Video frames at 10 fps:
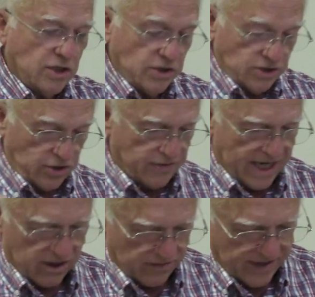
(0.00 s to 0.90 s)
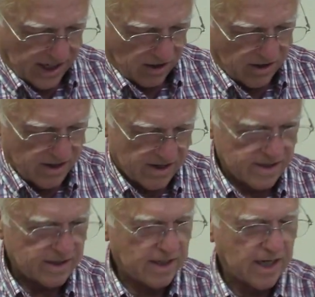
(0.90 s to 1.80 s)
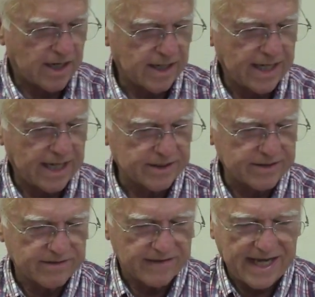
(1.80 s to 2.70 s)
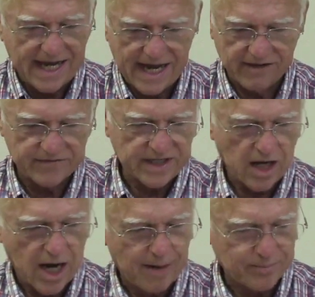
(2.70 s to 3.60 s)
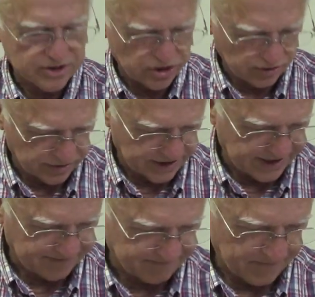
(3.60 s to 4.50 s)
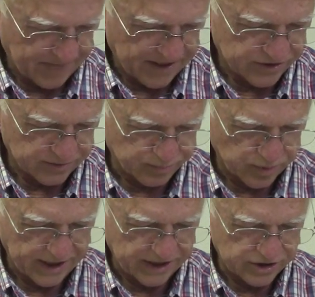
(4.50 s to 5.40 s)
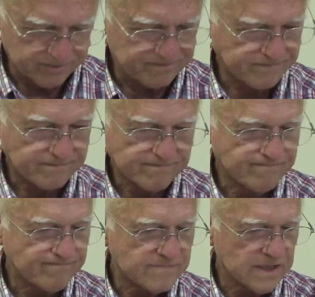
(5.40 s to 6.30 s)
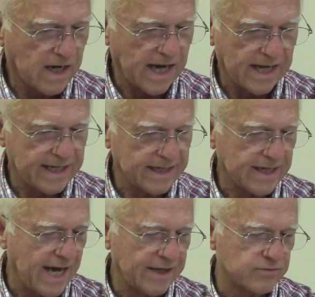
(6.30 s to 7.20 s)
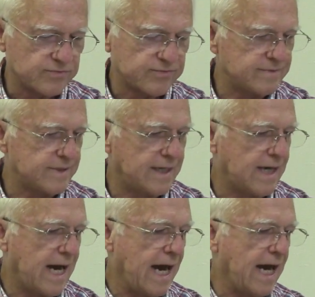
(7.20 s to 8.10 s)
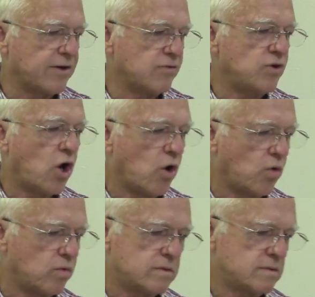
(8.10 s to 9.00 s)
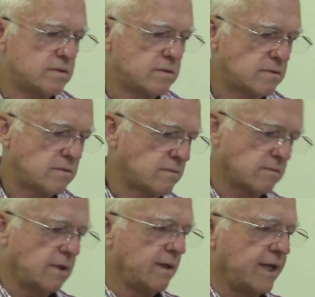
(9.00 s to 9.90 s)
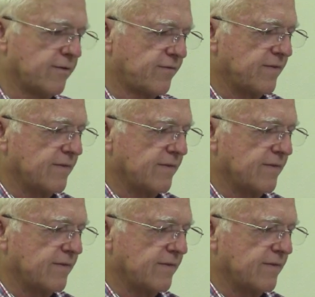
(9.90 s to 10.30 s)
So they are there uh, and they have the opportunity to preach. And, and I don't, I don't know if